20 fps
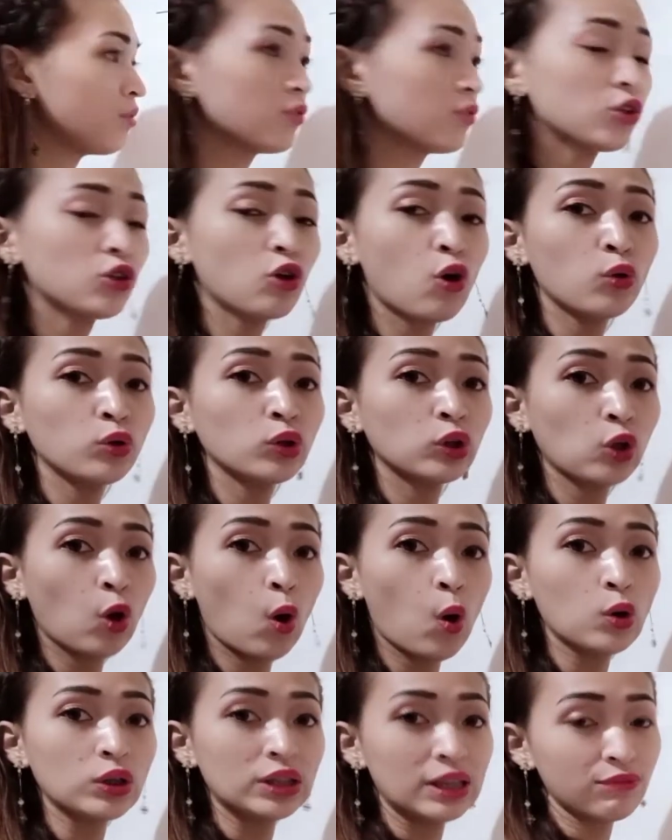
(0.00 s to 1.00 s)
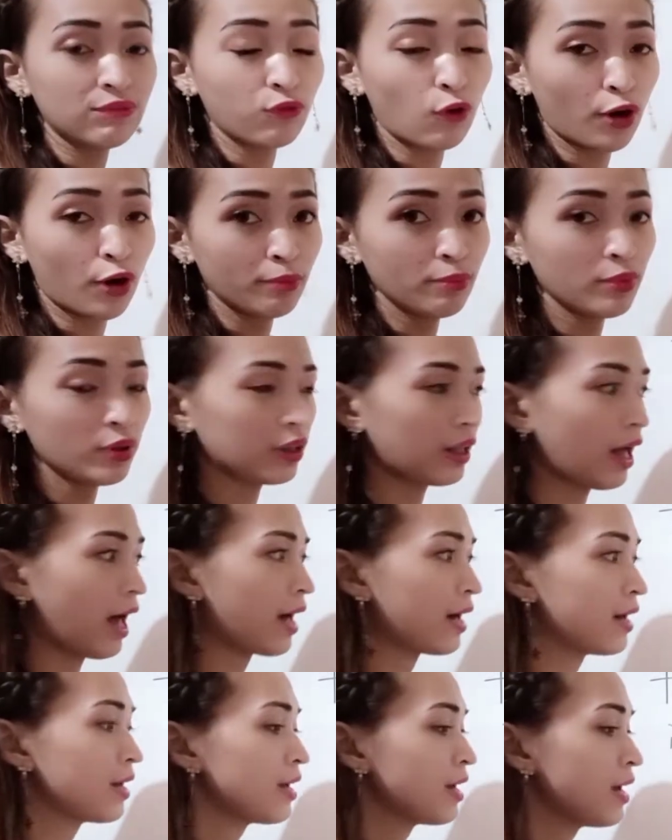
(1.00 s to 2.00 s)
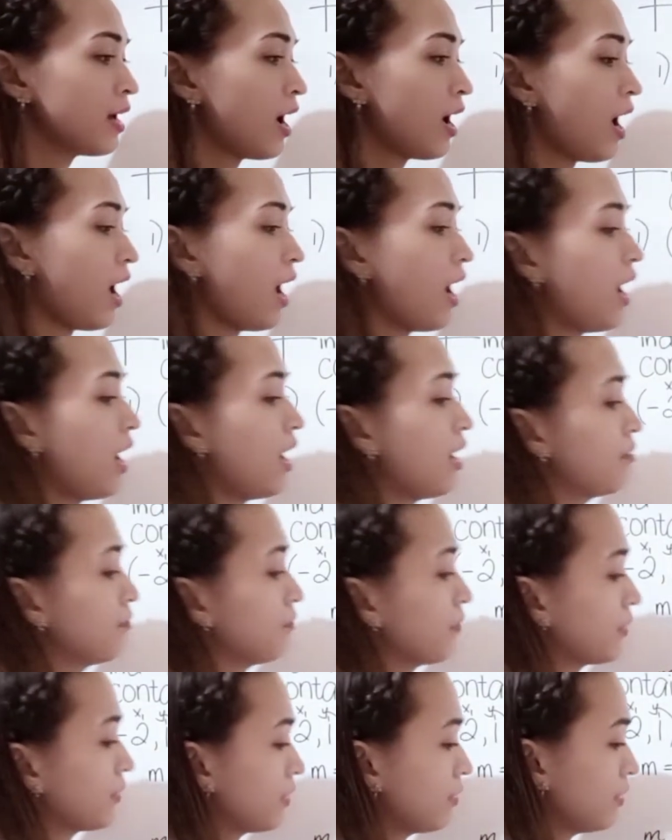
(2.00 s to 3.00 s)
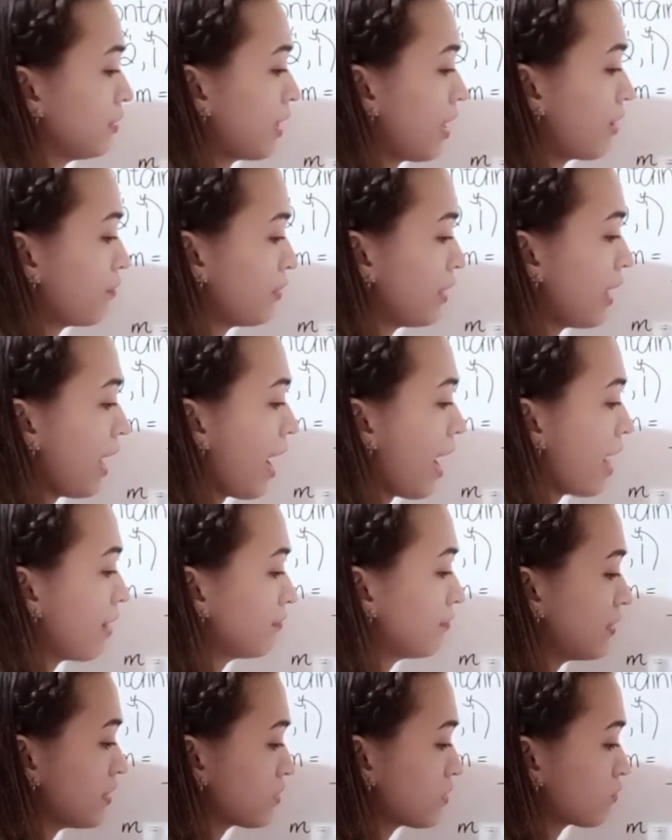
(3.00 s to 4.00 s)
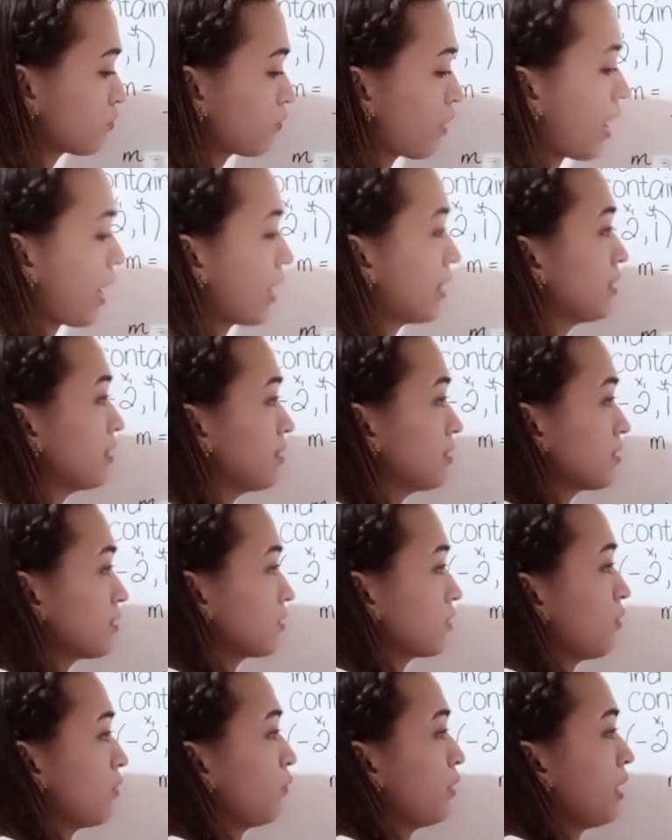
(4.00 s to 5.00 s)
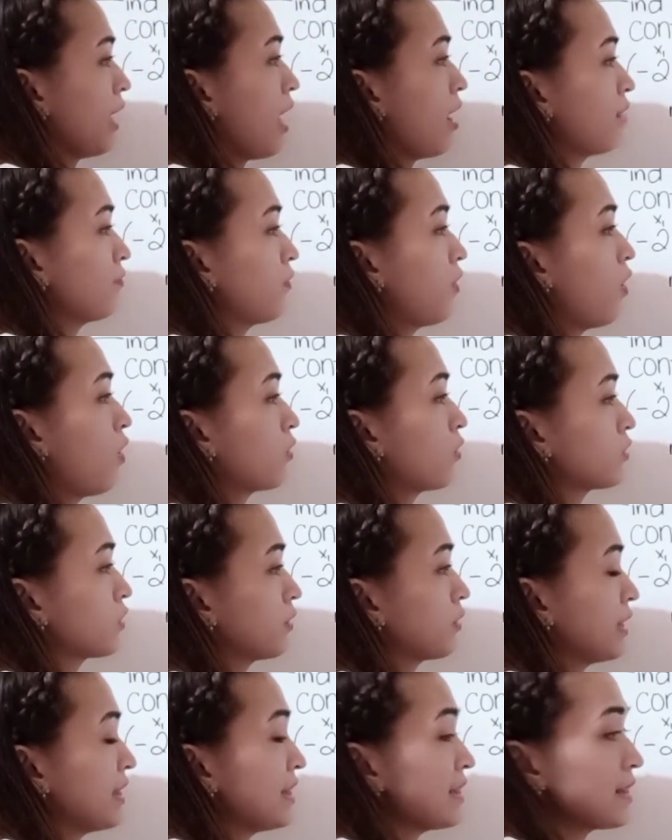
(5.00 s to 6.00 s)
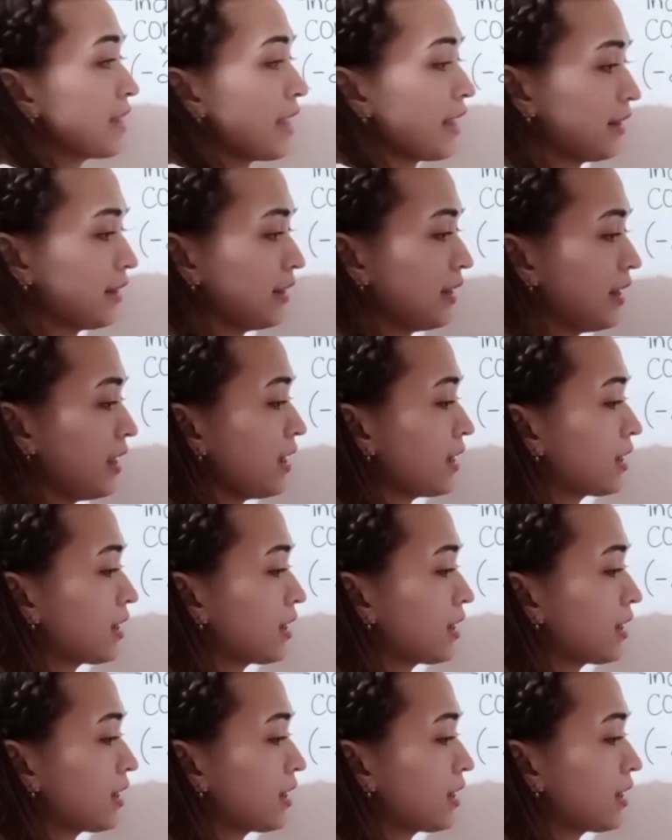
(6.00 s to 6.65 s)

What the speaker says: you don't know the formula, we have this one. So we have also this technique,